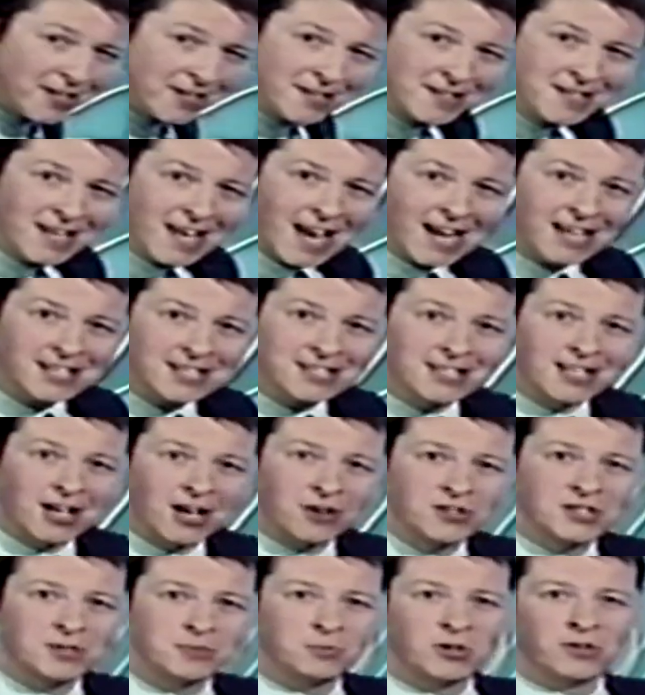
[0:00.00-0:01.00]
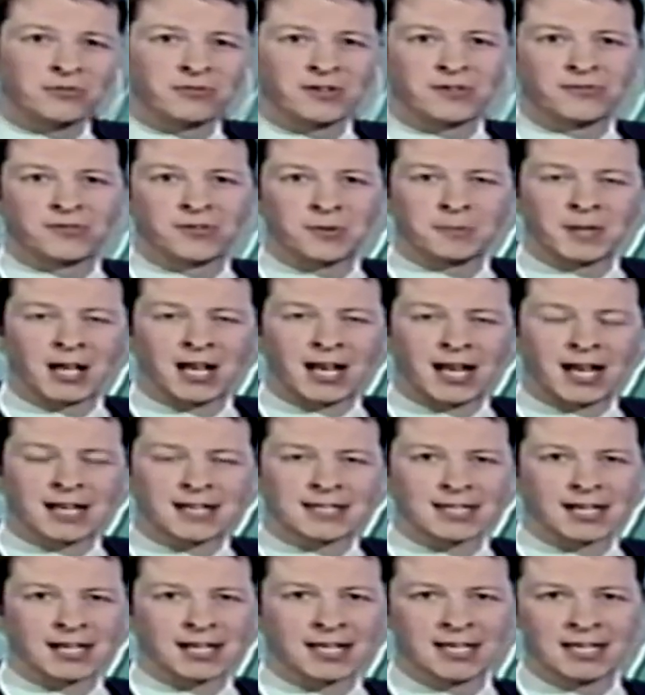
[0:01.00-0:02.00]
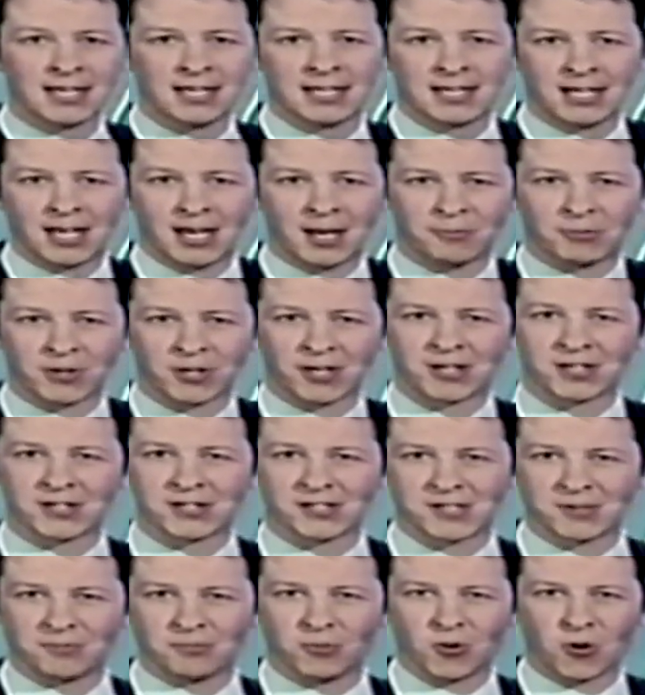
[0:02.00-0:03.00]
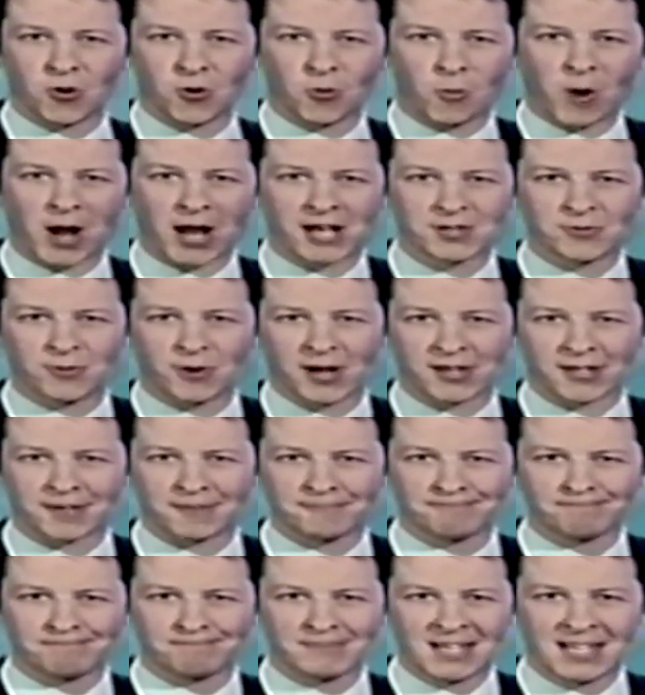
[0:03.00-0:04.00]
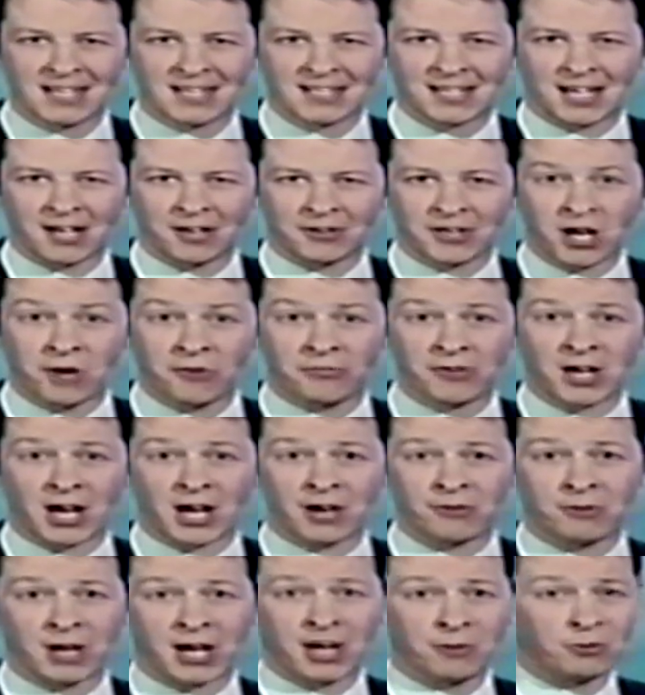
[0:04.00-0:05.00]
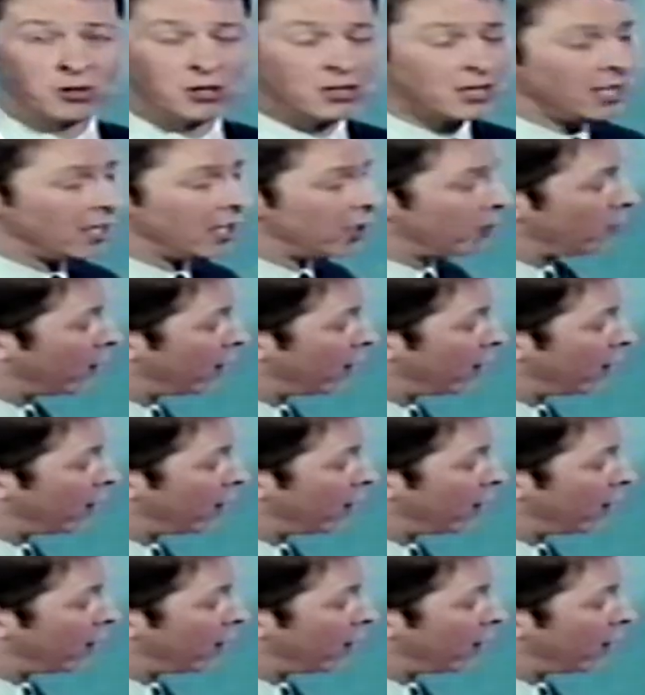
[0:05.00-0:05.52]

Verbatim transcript: the next low to move in from the Atlantic and bringing us some more wet weather. Now, the overnight rain will clear